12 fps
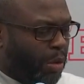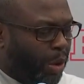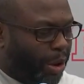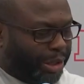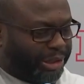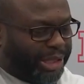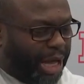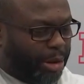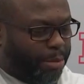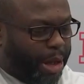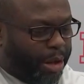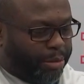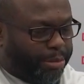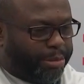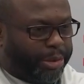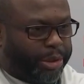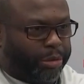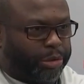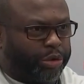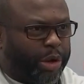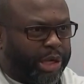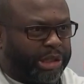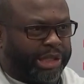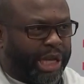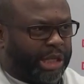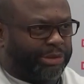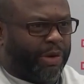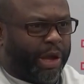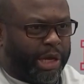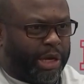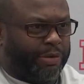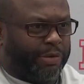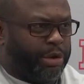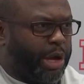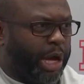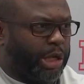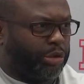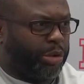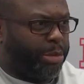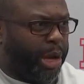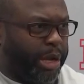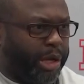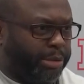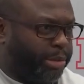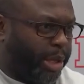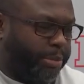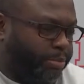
Well, it's not about, you know, trying to satisfy any of you guys or anybody else.